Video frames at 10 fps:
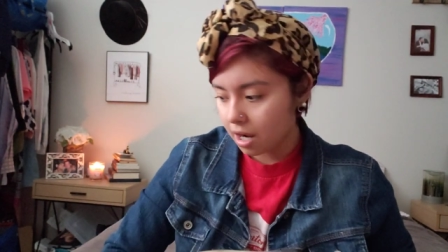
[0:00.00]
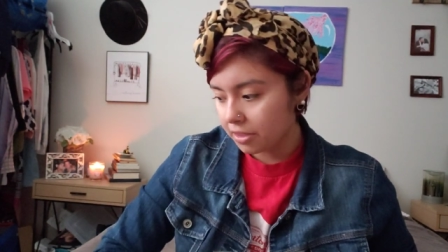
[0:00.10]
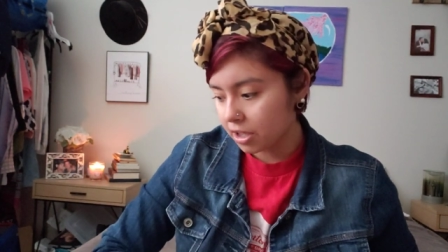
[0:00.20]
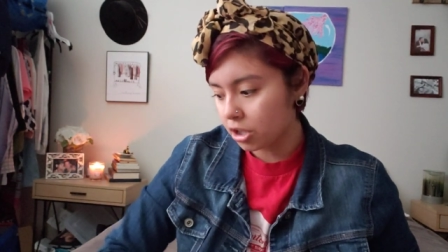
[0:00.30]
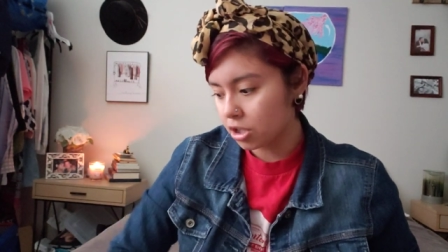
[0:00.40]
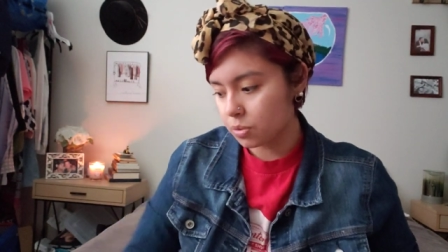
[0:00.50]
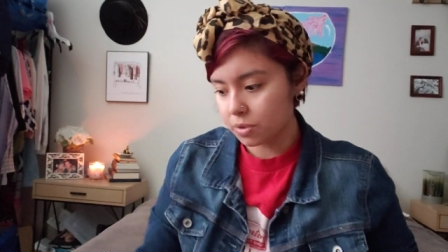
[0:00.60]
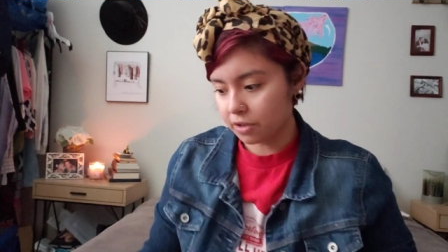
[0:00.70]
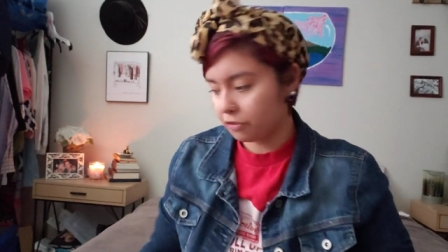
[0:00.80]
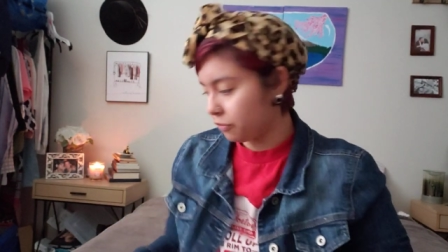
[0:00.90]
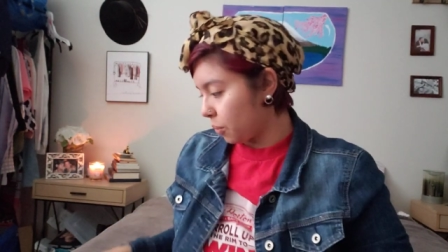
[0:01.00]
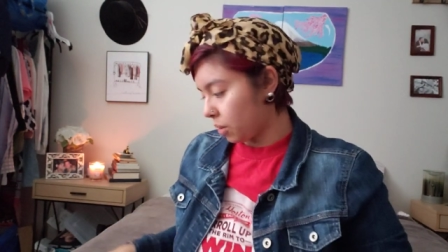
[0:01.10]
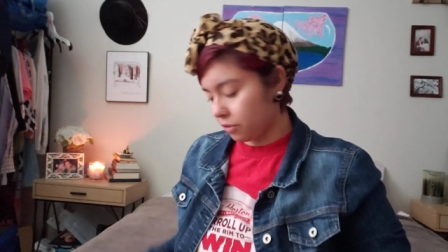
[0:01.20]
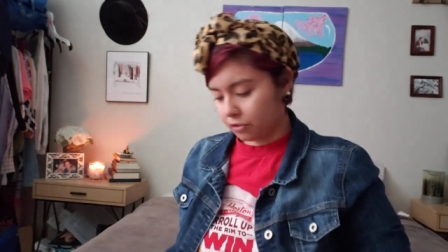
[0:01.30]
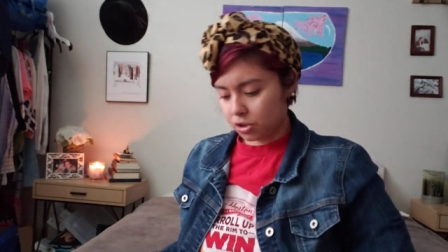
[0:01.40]
I think hers was a
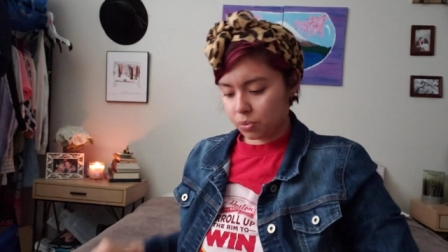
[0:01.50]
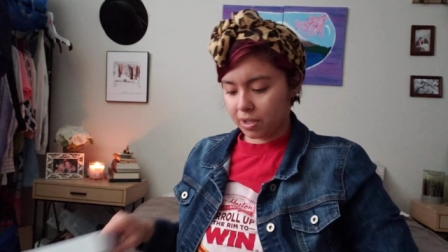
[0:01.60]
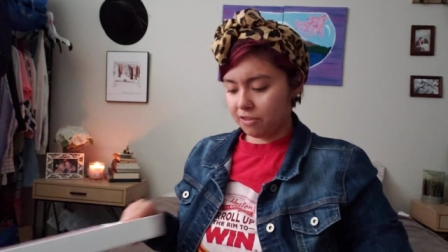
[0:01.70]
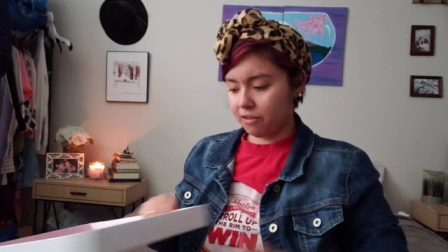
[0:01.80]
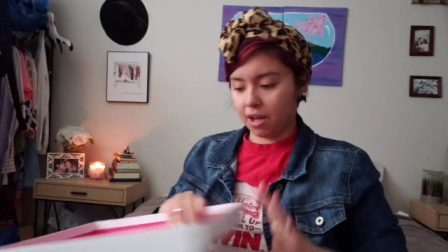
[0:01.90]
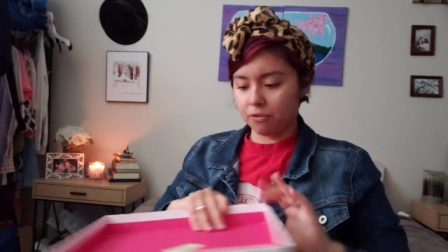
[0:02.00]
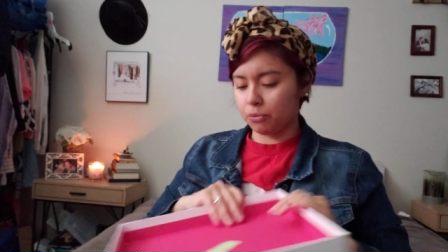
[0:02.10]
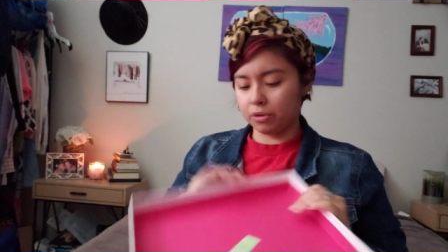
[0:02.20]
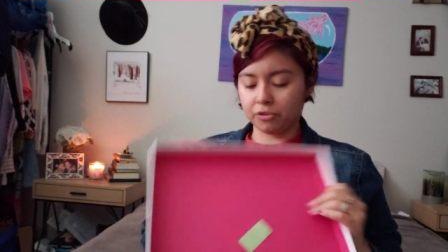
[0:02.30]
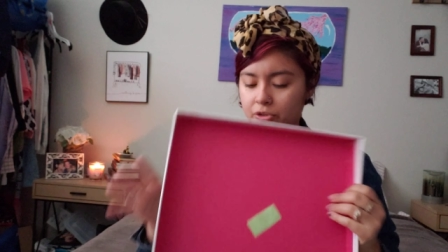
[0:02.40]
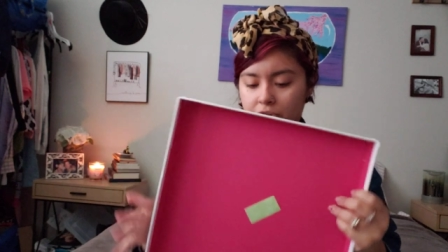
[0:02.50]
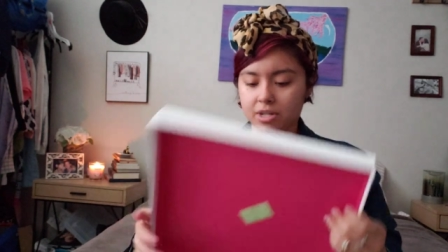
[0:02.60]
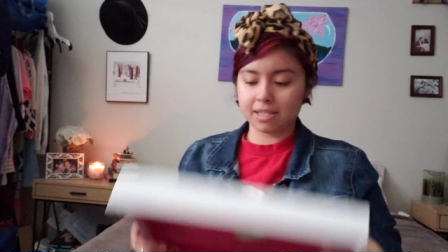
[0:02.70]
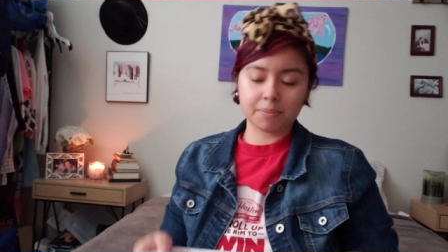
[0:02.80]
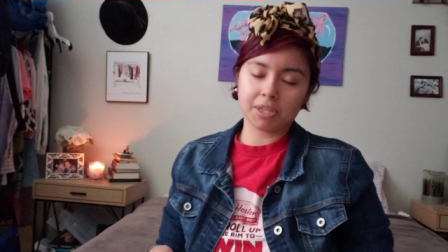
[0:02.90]
four for 25, four for
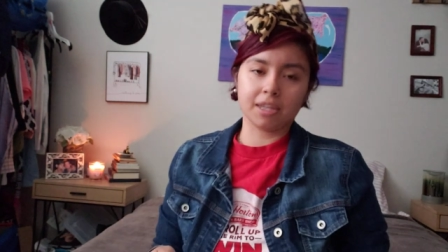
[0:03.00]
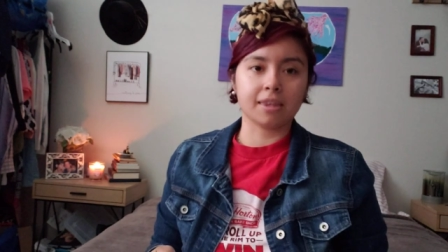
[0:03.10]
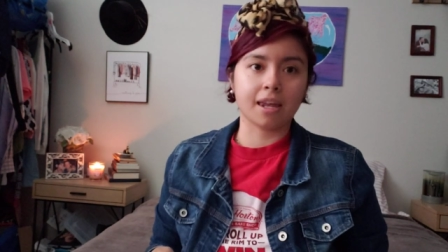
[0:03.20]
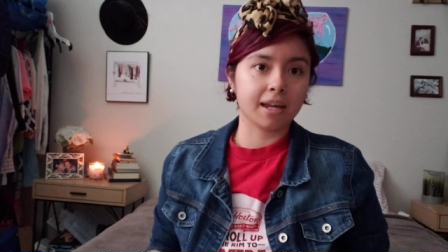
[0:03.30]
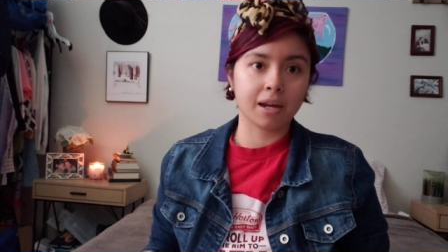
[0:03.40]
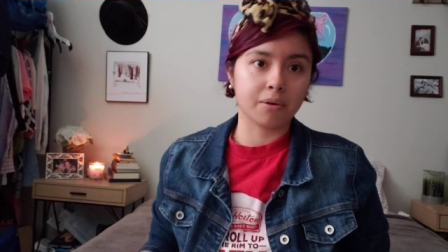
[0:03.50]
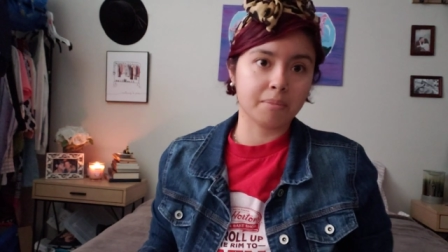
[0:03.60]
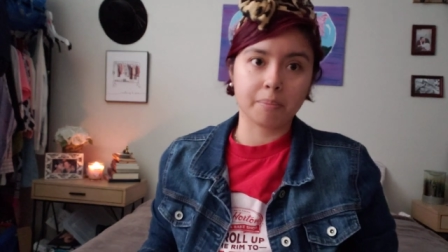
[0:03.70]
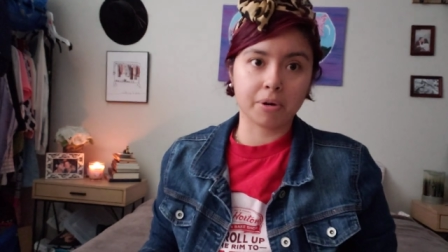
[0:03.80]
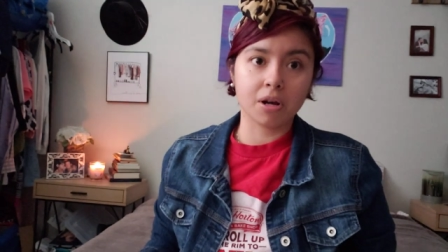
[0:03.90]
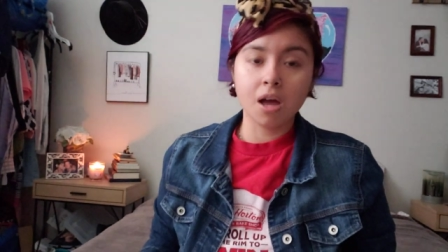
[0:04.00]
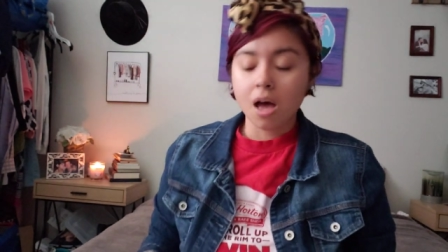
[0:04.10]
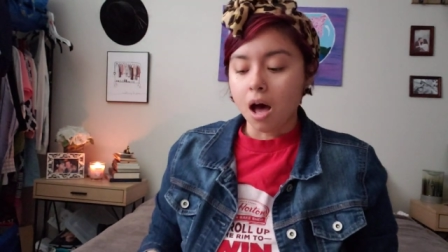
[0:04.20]
30, something like that. I can't remember.